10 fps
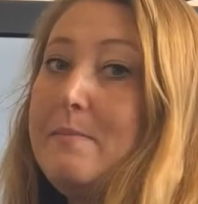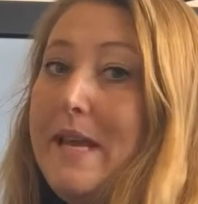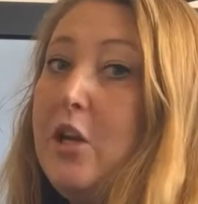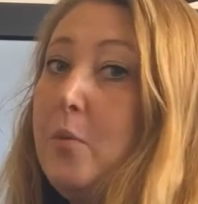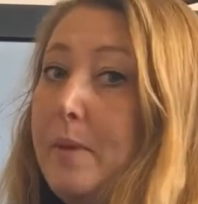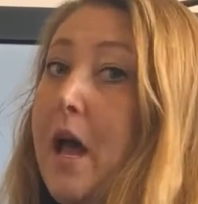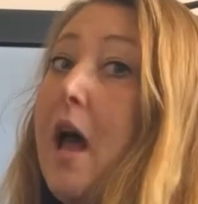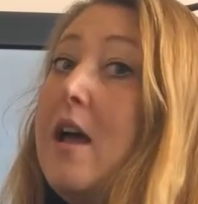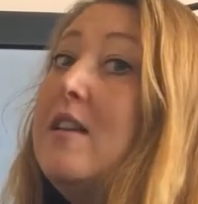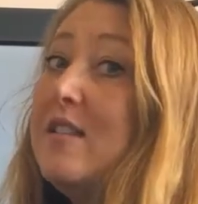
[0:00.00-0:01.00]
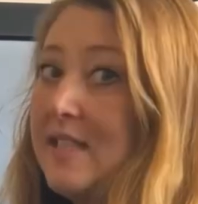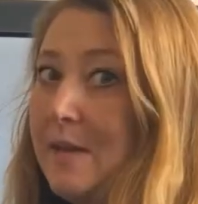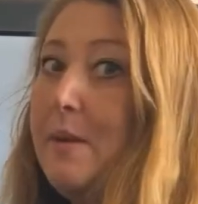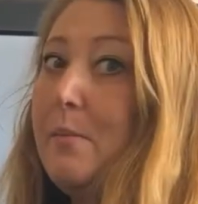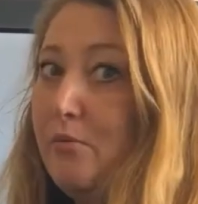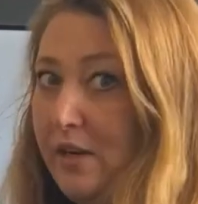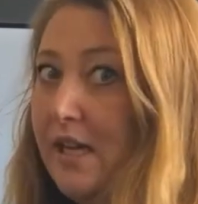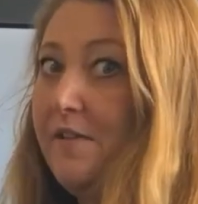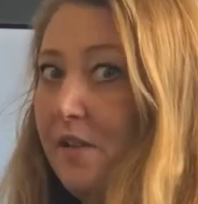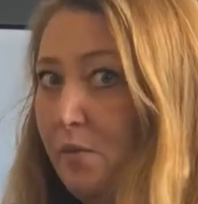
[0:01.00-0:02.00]
make up a
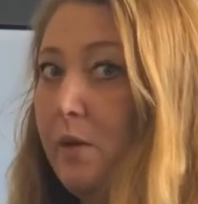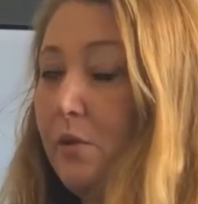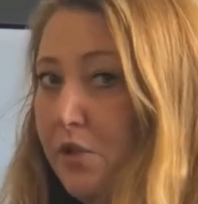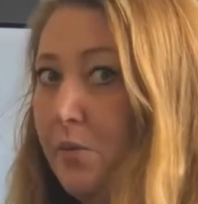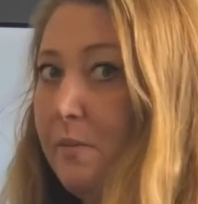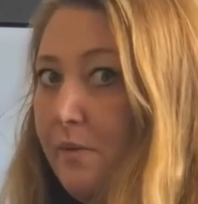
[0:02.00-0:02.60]
semibreve that we were doing